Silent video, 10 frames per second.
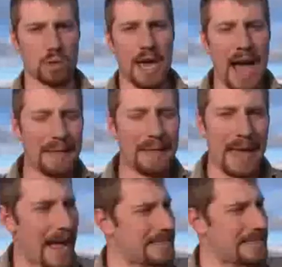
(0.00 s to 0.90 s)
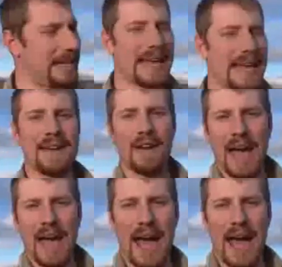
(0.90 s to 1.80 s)
and they had to leave
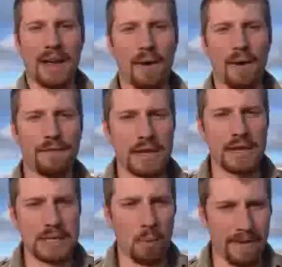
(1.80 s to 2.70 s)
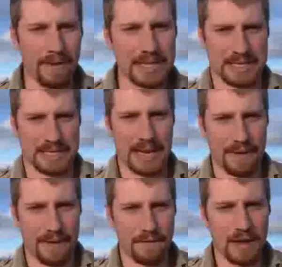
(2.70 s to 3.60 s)
and go and find somewhere else to live.
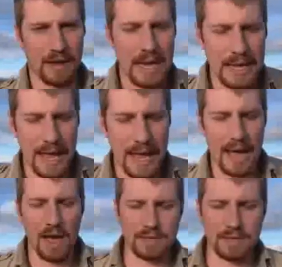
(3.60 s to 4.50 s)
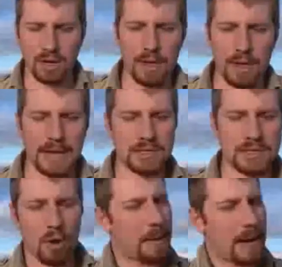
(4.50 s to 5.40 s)
Yeah, Earth's climate has not
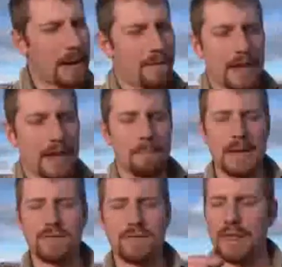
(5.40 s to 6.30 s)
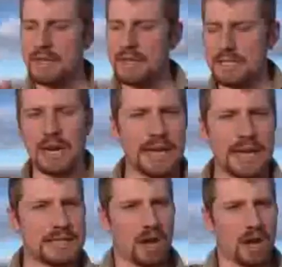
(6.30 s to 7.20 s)
been lovely and blissful, and then suddenly it
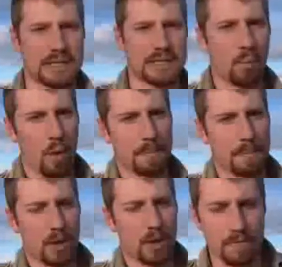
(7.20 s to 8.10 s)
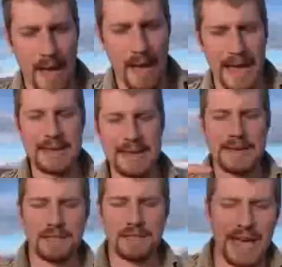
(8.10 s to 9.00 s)
started to get warmer because of man. The
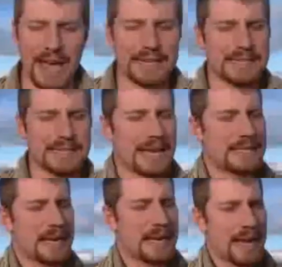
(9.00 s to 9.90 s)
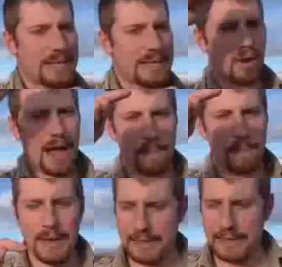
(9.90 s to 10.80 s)
reality is, it's gone up,
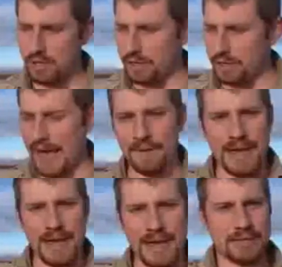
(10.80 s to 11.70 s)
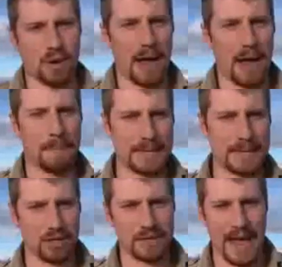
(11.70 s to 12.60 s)
it's gone down, it's gone up, it's gone
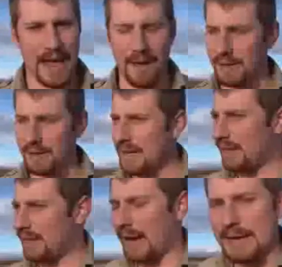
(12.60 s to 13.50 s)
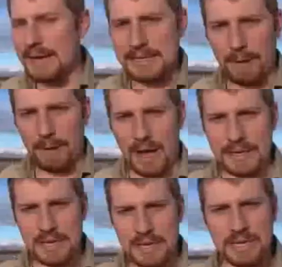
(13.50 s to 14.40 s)
down. The glacier behind us,
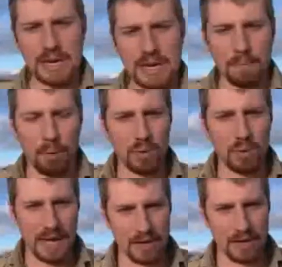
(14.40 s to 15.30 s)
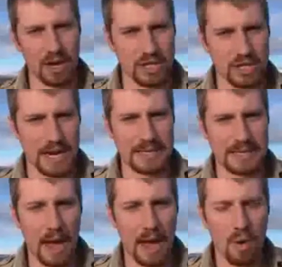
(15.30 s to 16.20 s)
born 700 years
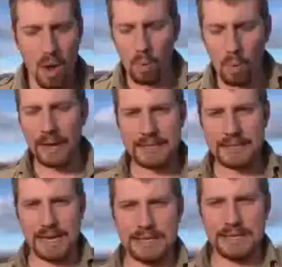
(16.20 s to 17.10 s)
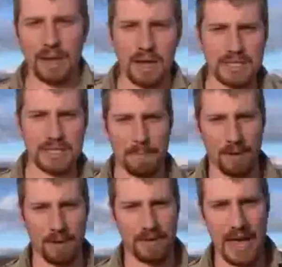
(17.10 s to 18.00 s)
ago, went extinct in the last couple of
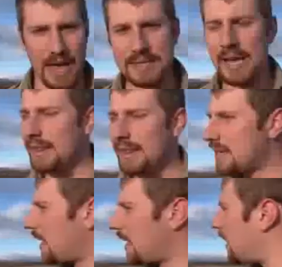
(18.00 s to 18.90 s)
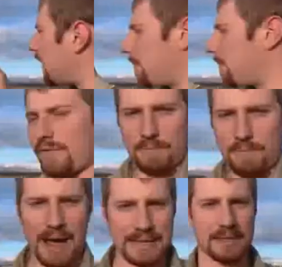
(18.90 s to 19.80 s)
years. There's still a little bit of remains
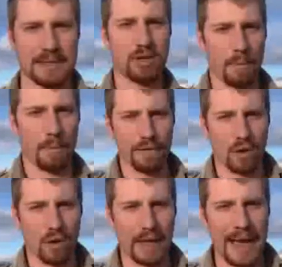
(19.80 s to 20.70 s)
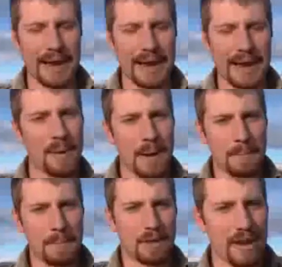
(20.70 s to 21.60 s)
at the top of the volcano, but the
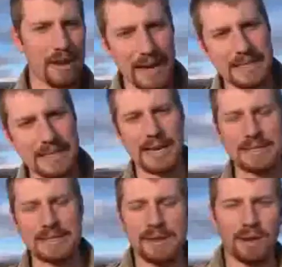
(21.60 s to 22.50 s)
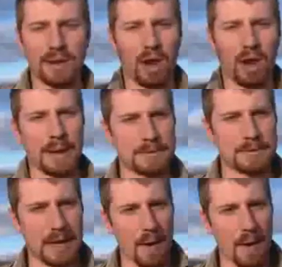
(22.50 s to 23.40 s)
reality is, the climate has been
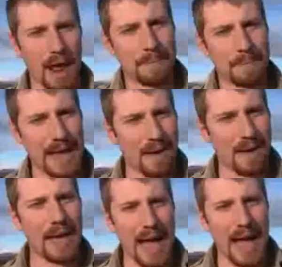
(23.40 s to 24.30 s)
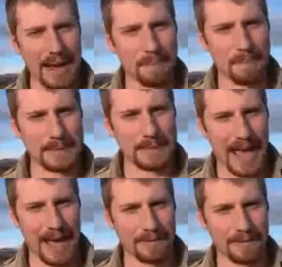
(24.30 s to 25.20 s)
going up and down and up and down.
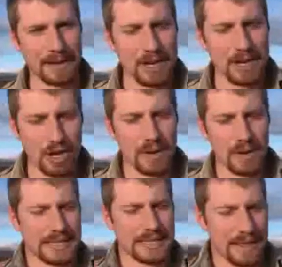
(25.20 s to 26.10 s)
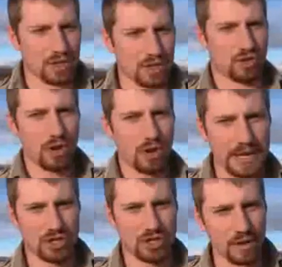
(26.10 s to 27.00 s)
You need to get the true
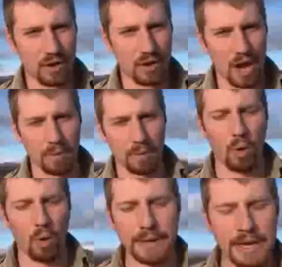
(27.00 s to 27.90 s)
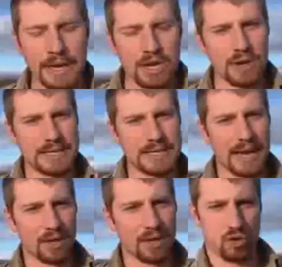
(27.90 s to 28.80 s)
history of global warming, you need to get the true